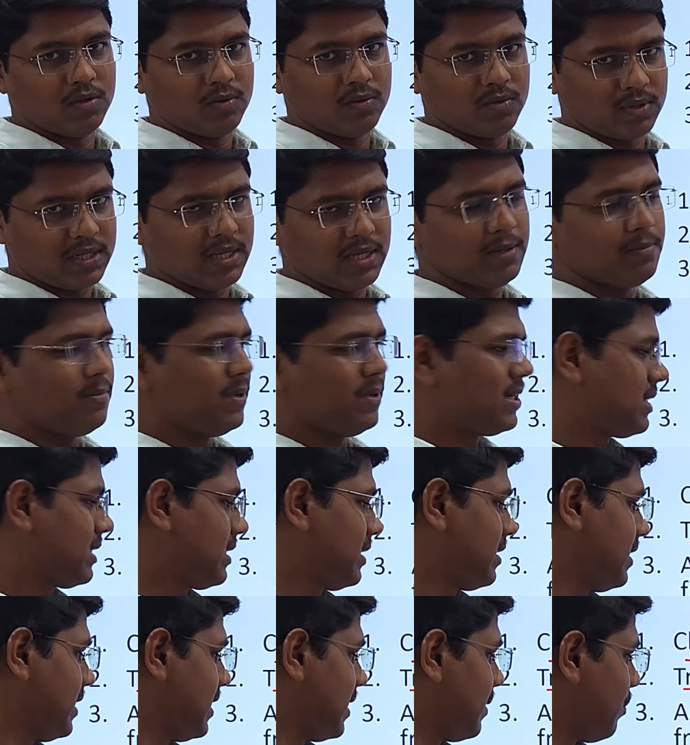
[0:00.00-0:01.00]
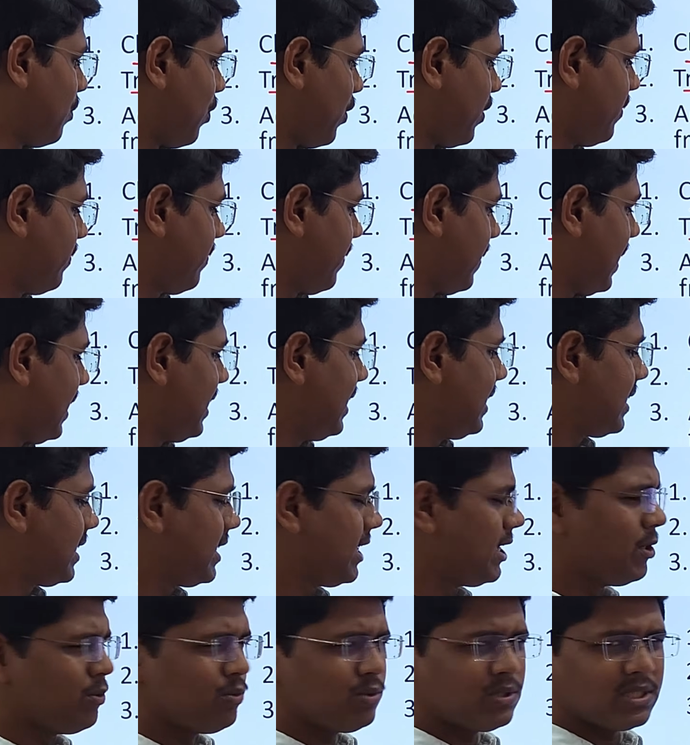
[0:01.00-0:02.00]
Okay, but in modified it
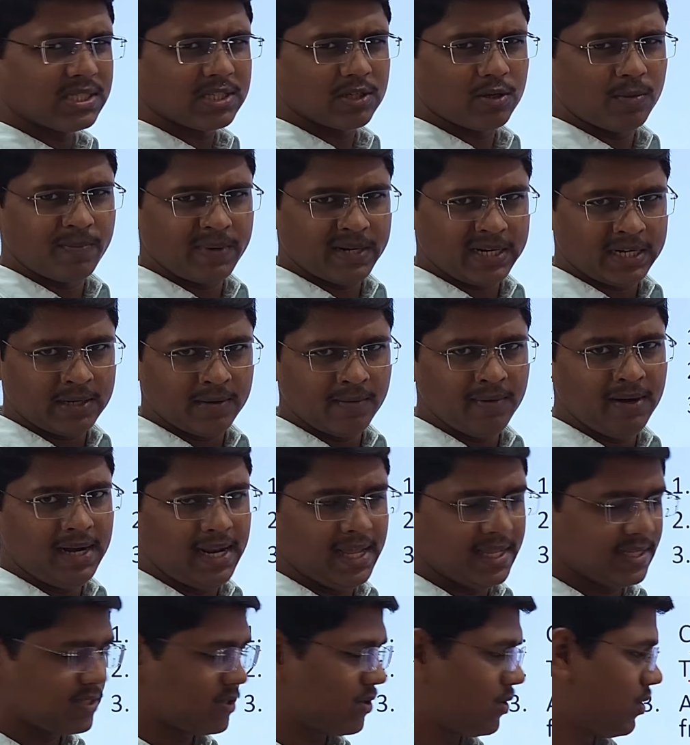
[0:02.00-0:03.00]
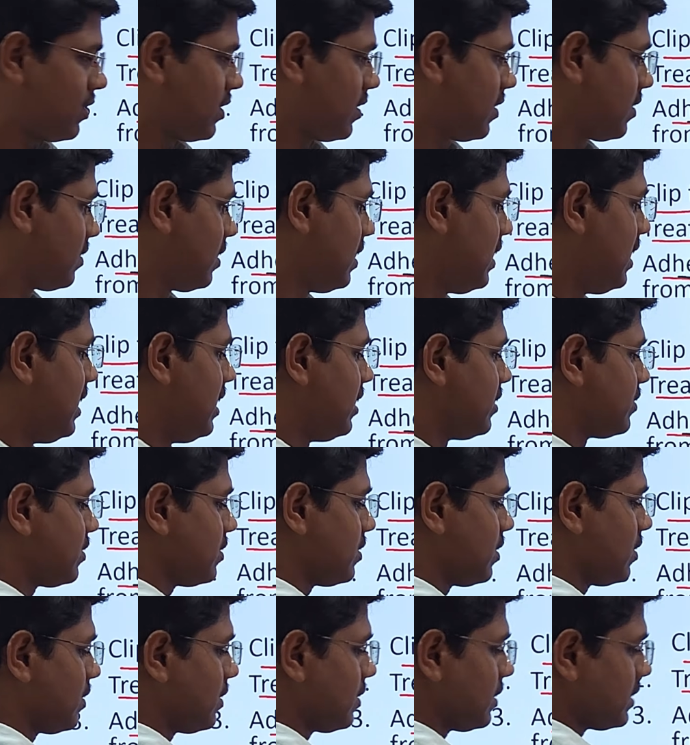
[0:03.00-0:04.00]
uses comparatively less cotton. So
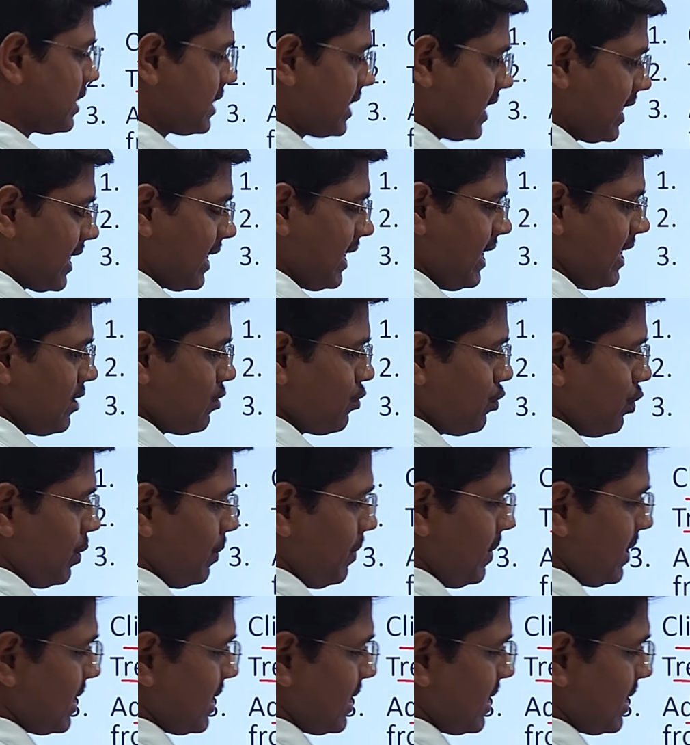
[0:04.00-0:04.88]
the thickness should be